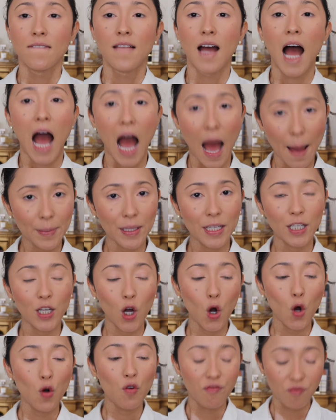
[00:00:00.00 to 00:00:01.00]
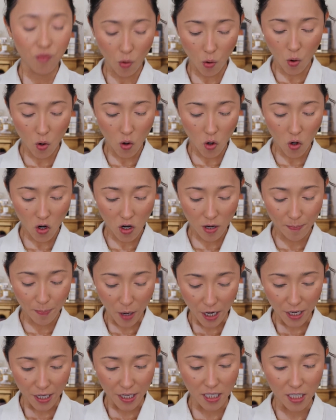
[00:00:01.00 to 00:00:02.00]
I'm gonna go for
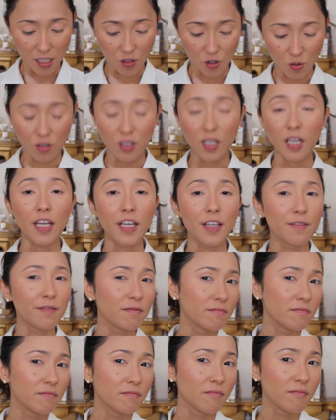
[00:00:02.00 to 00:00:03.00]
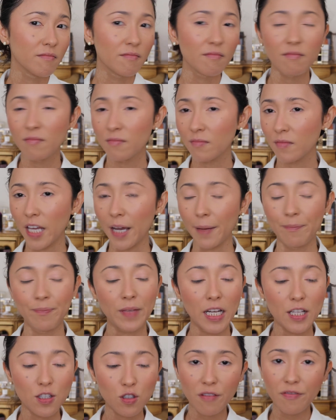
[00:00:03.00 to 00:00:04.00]
body heat today. Yeah,
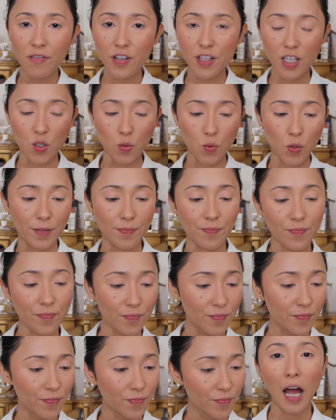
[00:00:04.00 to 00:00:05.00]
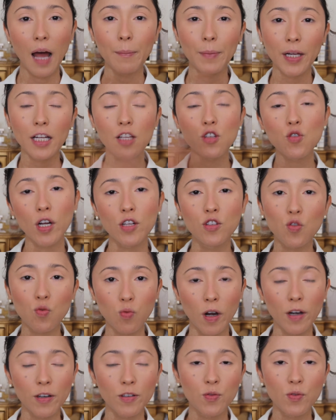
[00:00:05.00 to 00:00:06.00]
let's go for this one. I'm gonna try to
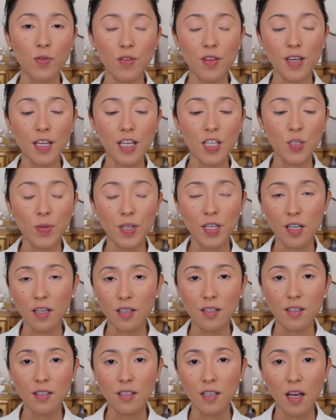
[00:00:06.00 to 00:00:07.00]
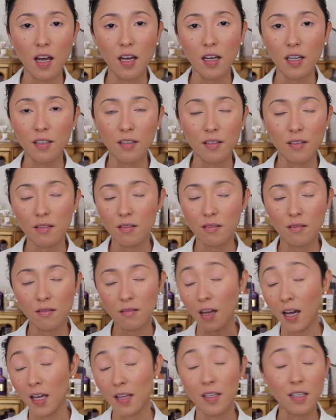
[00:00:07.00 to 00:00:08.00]
run through this because
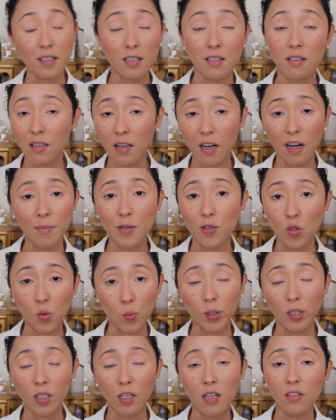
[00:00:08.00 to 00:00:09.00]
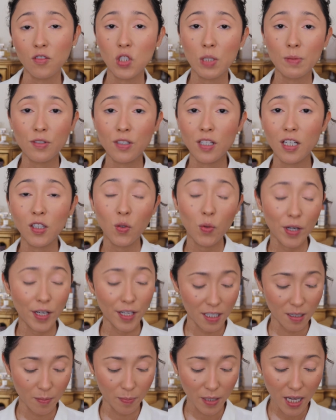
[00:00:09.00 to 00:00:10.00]
this is gonna be super long. So I'm just gonna go ahead
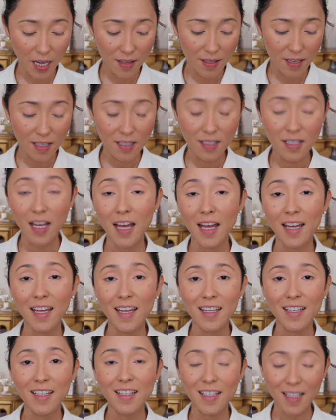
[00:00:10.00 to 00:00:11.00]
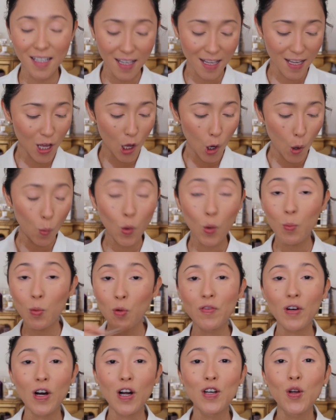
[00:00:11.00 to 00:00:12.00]
and apply this and we'll
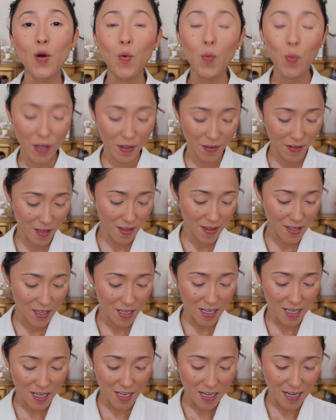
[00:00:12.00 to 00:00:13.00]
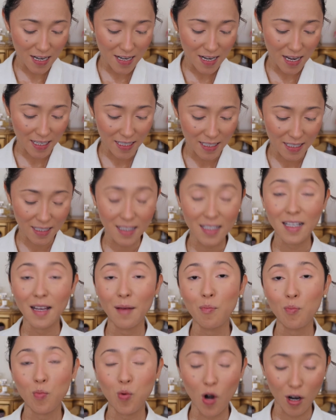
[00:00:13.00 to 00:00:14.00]
move on with the next
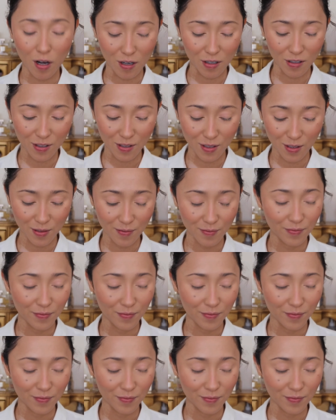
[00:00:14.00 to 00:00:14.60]
products.